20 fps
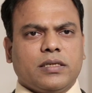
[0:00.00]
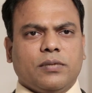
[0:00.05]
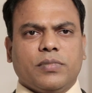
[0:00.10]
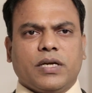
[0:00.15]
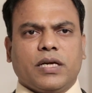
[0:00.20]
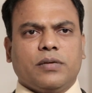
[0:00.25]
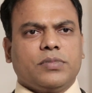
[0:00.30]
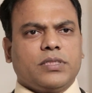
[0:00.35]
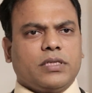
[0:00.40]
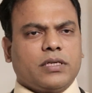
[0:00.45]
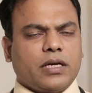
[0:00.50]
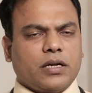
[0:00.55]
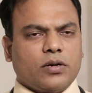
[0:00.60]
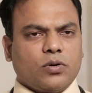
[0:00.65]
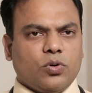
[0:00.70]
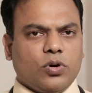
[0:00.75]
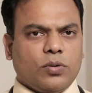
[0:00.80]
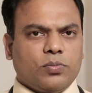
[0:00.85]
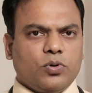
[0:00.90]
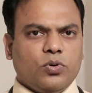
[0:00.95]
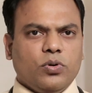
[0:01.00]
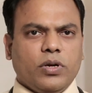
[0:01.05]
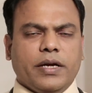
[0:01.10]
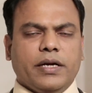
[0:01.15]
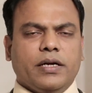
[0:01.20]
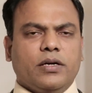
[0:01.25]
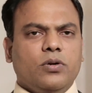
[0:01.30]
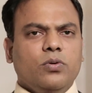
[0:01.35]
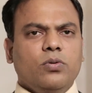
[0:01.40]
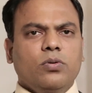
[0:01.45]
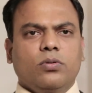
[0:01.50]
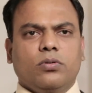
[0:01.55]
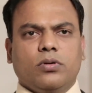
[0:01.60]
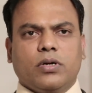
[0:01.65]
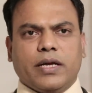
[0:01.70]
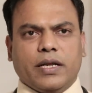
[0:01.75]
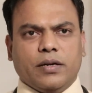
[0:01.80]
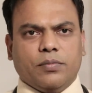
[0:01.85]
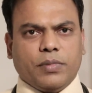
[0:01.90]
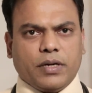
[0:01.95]
Sometimes it can go up to 8 to
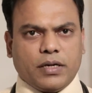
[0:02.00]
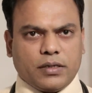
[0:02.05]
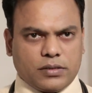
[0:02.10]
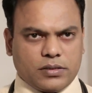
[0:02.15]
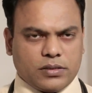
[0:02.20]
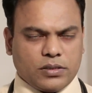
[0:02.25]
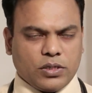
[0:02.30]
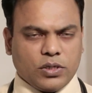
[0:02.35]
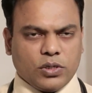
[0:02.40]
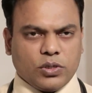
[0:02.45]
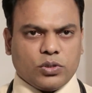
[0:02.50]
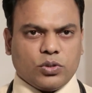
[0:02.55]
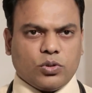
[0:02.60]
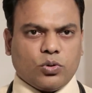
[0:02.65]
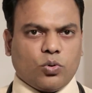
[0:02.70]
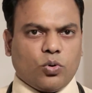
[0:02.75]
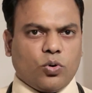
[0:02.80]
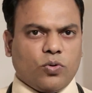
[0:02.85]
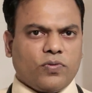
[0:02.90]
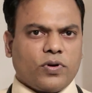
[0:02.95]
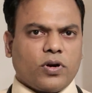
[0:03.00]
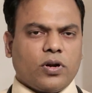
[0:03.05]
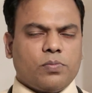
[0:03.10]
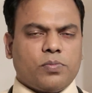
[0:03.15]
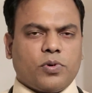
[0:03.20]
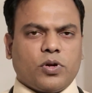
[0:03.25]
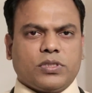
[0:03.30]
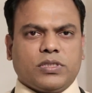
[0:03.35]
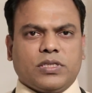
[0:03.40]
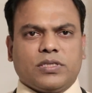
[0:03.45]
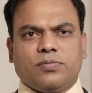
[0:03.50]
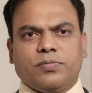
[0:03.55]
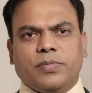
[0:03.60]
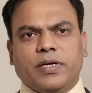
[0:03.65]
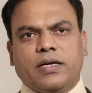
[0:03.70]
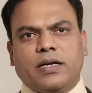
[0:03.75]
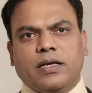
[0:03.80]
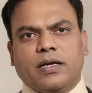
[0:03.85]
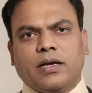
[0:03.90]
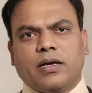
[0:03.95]
10 minutes. The overall process
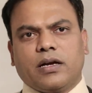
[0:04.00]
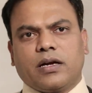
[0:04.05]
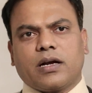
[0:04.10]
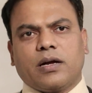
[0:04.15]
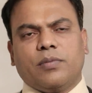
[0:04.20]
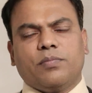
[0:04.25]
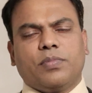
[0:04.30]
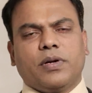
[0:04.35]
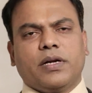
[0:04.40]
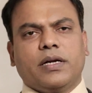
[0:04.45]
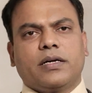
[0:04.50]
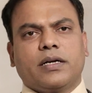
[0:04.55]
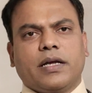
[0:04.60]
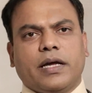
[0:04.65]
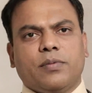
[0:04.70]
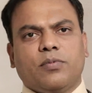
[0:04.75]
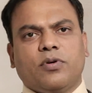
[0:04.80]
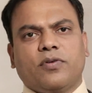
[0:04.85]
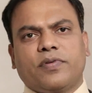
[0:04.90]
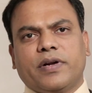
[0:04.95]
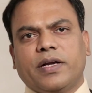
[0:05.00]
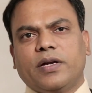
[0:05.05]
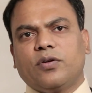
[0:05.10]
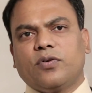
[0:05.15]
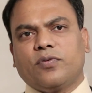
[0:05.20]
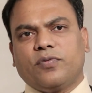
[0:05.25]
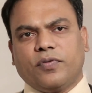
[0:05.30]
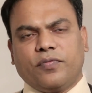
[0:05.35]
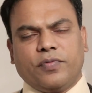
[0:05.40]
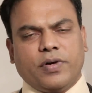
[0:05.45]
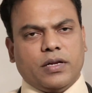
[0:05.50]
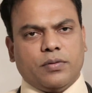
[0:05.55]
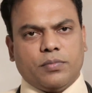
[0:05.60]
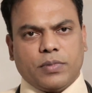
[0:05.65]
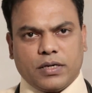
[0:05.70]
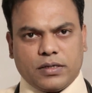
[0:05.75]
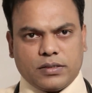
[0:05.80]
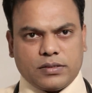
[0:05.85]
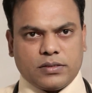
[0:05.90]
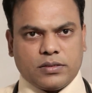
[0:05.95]
may take a complete time of 10 to 15
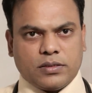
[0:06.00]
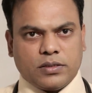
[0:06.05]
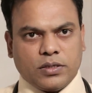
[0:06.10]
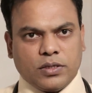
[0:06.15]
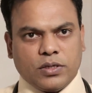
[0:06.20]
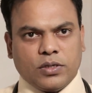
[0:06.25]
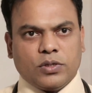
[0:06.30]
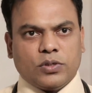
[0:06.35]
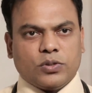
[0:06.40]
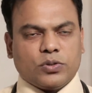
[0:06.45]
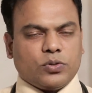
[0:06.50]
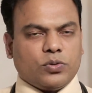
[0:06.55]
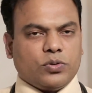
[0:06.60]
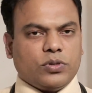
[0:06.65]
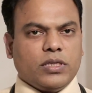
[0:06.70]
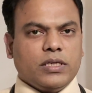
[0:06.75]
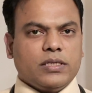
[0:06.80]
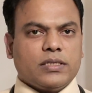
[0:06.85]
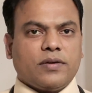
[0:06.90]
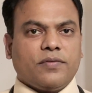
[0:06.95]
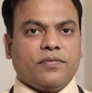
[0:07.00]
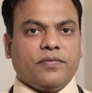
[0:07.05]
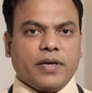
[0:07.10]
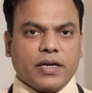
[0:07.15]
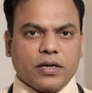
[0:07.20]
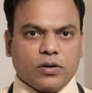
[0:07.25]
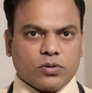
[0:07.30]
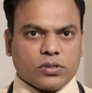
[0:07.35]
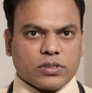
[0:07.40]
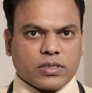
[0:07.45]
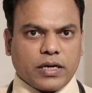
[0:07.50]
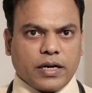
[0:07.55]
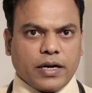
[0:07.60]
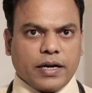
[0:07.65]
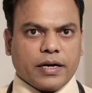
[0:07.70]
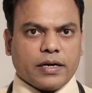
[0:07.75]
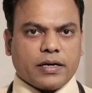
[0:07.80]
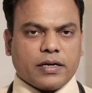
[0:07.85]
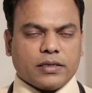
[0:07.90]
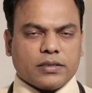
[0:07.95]
minutes. So these are very good
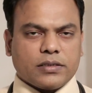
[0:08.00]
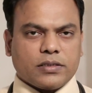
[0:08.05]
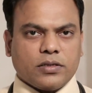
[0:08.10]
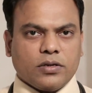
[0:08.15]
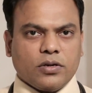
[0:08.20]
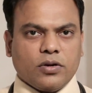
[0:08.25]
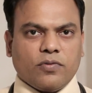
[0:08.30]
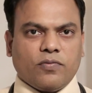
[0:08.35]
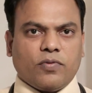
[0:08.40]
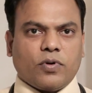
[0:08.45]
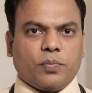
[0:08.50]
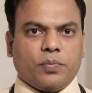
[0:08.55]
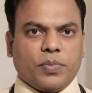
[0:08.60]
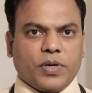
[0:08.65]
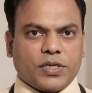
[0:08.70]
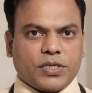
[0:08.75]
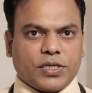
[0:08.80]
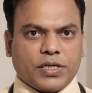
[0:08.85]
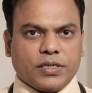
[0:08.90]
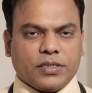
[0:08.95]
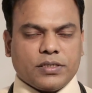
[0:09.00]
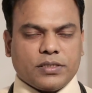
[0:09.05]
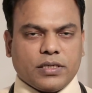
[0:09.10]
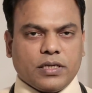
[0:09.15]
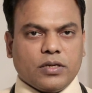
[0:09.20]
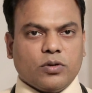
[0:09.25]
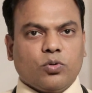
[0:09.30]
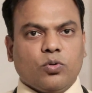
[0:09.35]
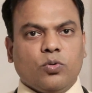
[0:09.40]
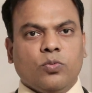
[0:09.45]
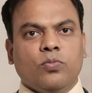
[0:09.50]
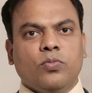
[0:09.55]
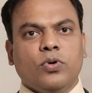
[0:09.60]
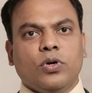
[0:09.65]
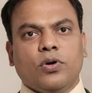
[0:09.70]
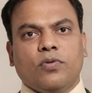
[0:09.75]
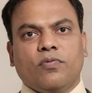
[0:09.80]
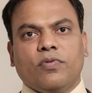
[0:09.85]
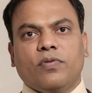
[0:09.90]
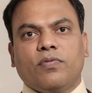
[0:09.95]
screening tests for patients in whom
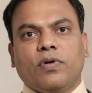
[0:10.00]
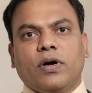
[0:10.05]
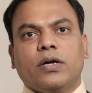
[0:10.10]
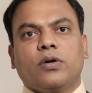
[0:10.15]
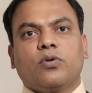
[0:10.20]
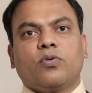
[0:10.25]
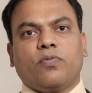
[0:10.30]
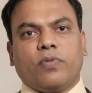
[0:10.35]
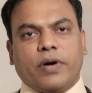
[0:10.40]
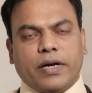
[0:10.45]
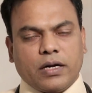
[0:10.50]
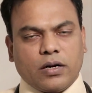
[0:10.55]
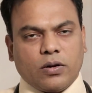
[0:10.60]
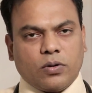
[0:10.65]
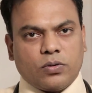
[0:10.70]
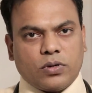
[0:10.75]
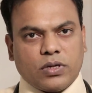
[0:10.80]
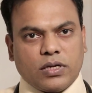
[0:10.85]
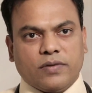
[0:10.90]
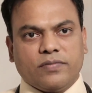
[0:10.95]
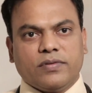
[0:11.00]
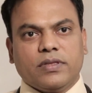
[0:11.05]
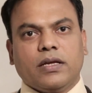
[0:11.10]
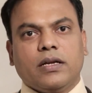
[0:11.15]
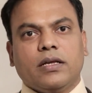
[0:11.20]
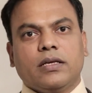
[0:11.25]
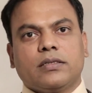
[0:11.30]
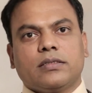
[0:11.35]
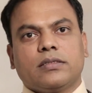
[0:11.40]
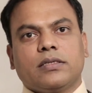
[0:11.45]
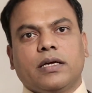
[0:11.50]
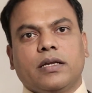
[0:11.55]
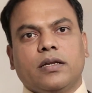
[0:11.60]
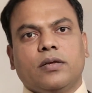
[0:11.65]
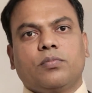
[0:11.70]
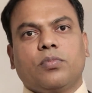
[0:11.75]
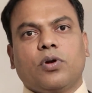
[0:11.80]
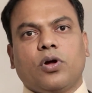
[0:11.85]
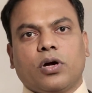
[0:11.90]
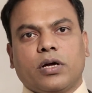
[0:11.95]
we want to find out if there is any
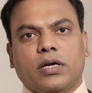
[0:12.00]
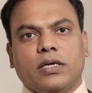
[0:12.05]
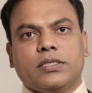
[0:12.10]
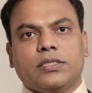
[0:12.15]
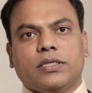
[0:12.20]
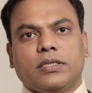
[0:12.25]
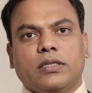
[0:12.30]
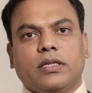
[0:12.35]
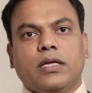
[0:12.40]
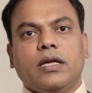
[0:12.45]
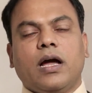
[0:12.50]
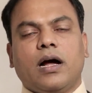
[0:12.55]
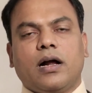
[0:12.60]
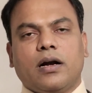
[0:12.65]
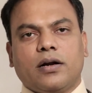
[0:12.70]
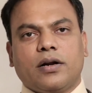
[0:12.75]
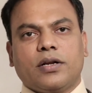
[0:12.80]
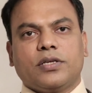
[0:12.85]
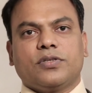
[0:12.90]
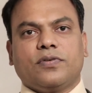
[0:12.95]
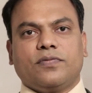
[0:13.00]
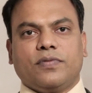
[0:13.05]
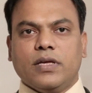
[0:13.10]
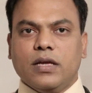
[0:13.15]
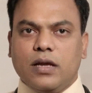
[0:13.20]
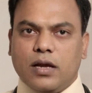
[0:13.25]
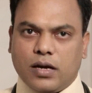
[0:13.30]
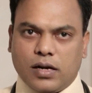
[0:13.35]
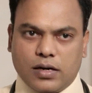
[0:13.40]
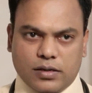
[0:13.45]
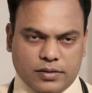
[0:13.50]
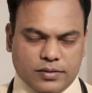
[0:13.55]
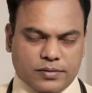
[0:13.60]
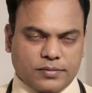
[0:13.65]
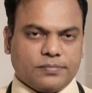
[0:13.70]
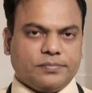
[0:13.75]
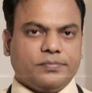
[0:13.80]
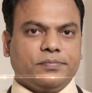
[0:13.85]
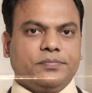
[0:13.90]
blockage in the arteries of the heart.